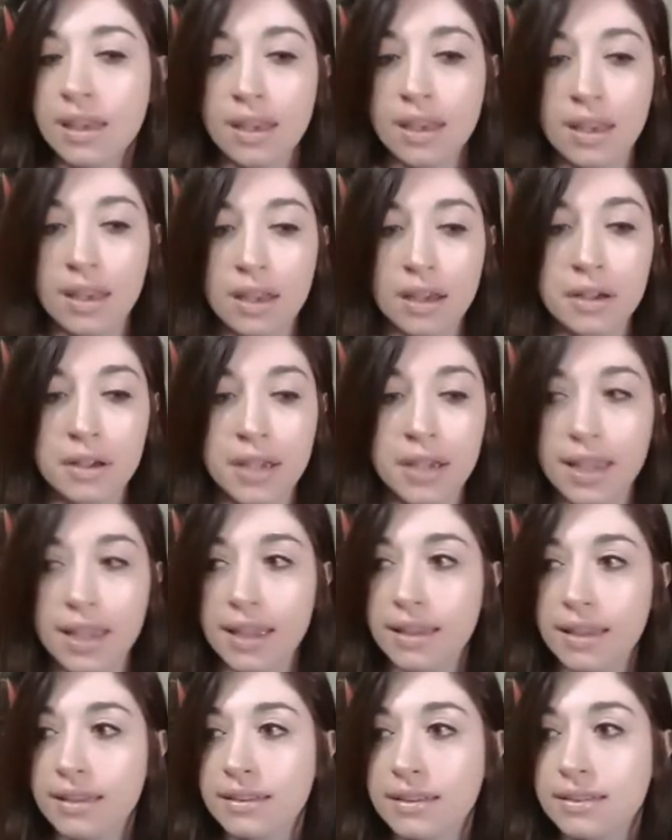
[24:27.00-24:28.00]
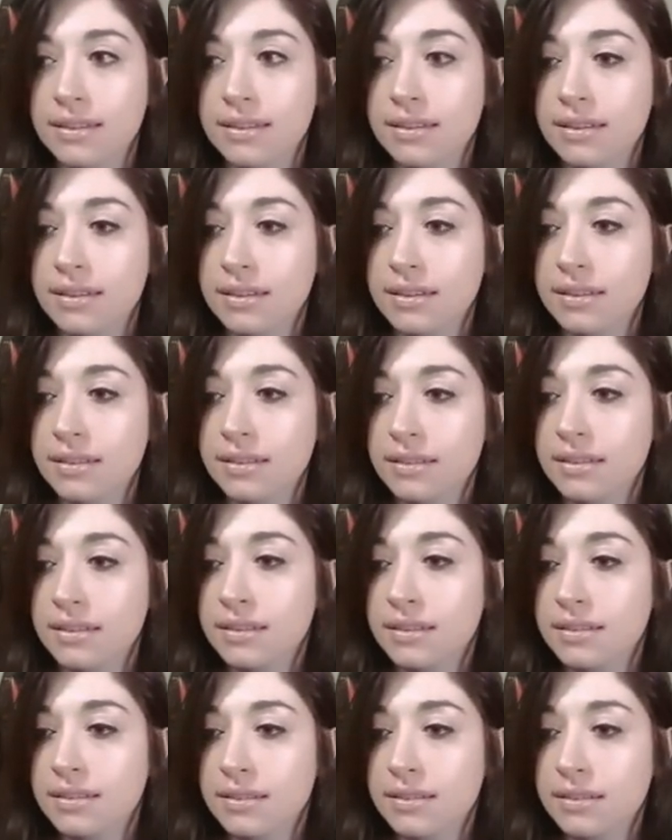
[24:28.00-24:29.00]
Okay,
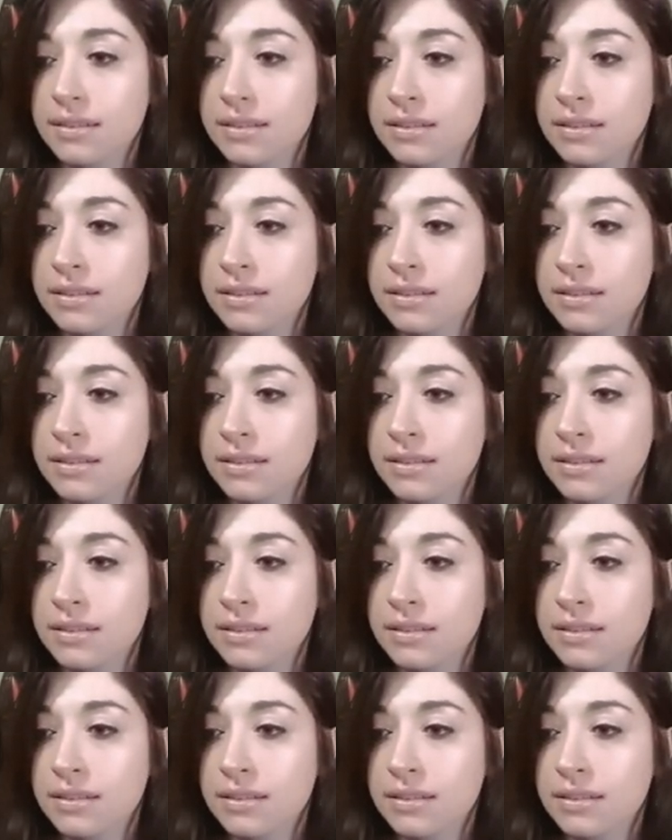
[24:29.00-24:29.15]
let's